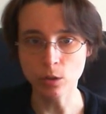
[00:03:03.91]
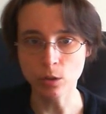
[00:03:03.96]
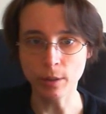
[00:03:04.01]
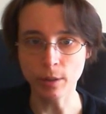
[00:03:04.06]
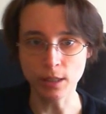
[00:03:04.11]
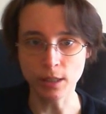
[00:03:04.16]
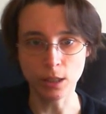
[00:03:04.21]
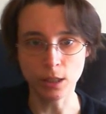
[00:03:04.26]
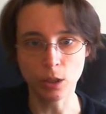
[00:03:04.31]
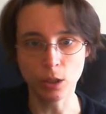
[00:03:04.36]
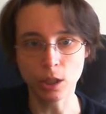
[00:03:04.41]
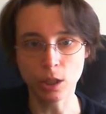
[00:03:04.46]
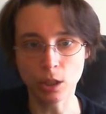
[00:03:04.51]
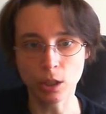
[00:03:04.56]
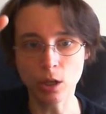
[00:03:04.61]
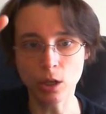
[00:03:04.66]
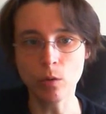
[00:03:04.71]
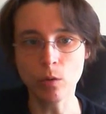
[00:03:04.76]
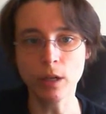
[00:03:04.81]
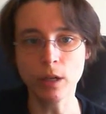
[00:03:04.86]
So basically you
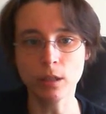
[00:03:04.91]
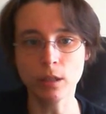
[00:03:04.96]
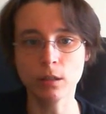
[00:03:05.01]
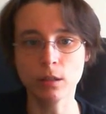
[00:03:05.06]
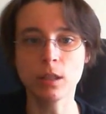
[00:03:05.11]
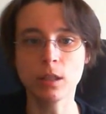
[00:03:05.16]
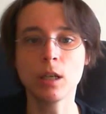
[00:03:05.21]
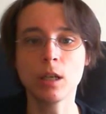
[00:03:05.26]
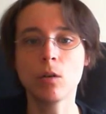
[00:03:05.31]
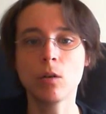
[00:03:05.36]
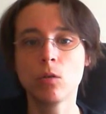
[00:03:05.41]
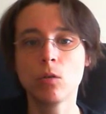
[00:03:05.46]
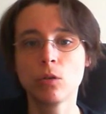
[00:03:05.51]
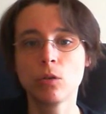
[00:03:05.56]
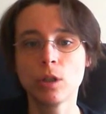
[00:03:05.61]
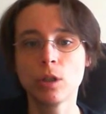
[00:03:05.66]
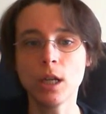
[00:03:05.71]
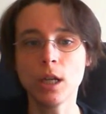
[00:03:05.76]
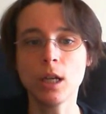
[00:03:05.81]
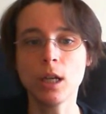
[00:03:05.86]
can go in and say, oh,
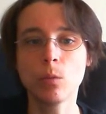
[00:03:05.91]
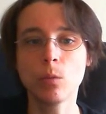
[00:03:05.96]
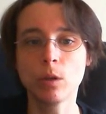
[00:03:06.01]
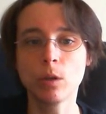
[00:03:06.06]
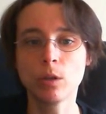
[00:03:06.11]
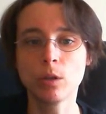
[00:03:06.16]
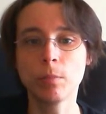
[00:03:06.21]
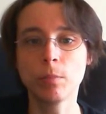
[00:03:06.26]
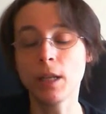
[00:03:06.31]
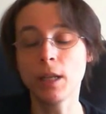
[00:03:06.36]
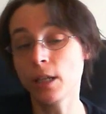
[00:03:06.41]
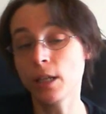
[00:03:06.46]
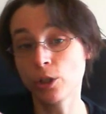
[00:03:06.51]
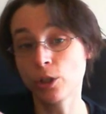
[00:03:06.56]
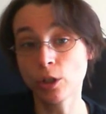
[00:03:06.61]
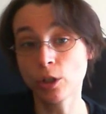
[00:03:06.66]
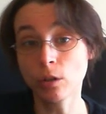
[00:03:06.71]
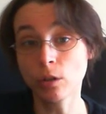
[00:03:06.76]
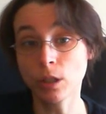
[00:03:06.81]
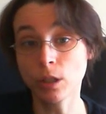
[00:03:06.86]
today I want to play a
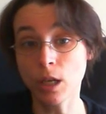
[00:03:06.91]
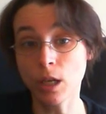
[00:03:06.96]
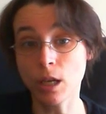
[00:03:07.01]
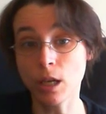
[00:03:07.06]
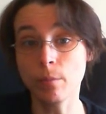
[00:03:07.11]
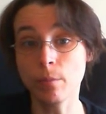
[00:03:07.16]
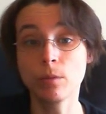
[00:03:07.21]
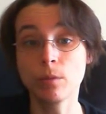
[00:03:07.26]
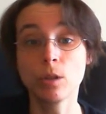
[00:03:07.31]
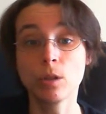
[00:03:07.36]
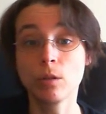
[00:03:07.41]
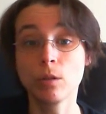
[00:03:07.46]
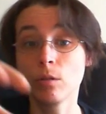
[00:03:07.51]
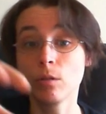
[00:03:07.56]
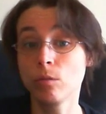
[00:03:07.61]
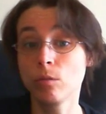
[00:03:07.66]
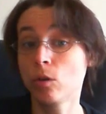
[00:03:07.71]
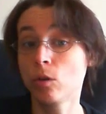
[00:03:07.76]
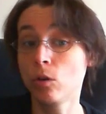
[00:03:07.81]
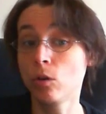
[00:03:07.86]
short game,
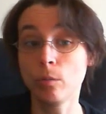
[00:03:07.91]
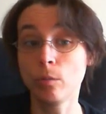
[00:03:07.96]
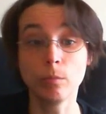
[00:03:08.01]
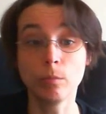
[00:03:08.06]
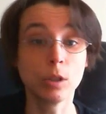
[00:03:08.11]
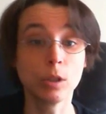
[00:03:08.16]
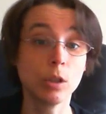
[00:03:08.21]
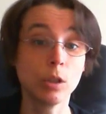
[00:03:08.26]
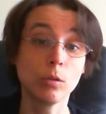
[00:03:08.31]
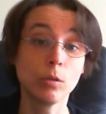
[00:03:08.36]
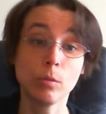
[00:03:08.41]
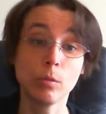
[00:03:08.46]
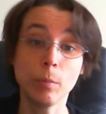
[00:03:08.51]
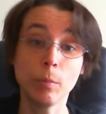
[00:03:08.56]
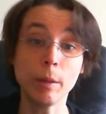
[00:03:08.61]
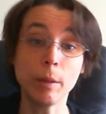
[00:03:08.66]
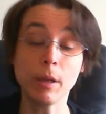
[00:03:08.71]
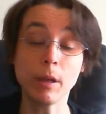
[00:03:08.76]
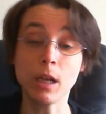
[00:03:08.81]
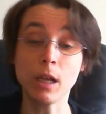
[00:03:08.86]
or you know,
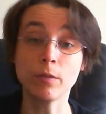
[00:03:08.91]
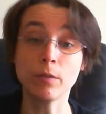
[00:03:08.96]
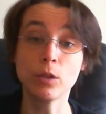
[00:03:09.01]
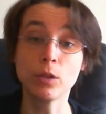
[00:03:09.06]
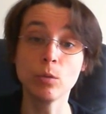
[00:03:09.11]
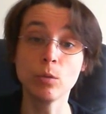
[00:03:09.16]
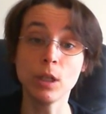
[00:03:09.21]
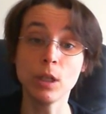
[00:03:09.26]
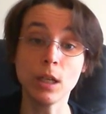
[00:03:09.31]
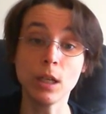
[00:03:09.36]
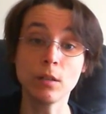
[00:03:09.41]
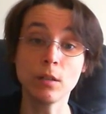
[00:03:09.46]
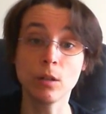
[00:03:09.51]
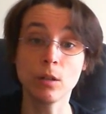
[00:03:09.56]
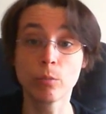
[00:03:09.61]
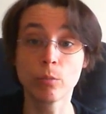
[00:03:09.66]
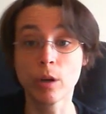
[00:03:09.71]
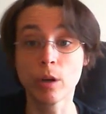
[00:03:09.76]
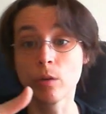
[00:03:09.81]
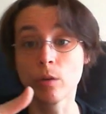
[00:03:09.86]
maybe I have 2 days
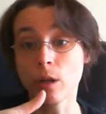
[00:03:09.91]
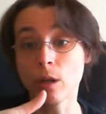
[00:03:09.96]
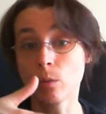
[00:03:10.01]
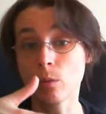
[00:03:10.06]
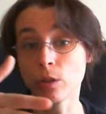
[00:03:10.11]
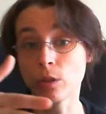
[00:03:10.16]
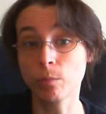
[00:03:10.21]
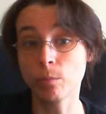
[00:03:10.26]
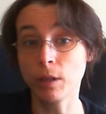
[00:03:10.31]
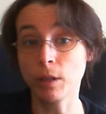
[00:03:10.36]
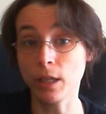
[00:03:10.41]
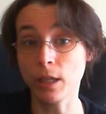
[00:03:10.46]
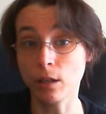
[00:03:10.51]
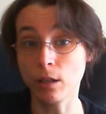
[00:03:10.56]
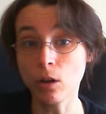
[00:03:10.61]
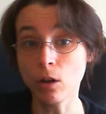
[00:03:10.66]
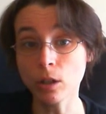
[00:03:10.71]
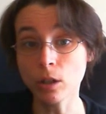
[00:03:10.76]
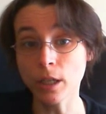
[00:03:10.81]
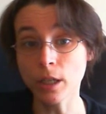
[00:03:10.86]
in a row and I want to play
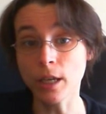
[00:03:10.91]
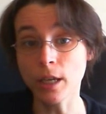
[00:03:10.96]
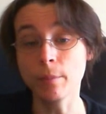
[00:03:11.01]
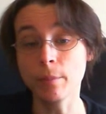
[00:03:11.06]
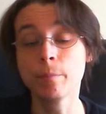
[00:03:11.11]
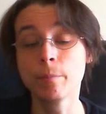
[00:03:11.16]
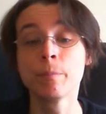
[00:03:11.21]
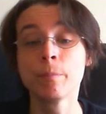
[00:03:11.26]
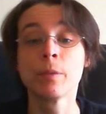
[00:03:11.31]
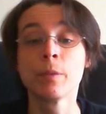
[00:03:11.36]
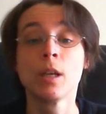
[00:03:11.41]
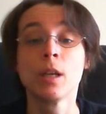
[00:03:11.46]
a long game.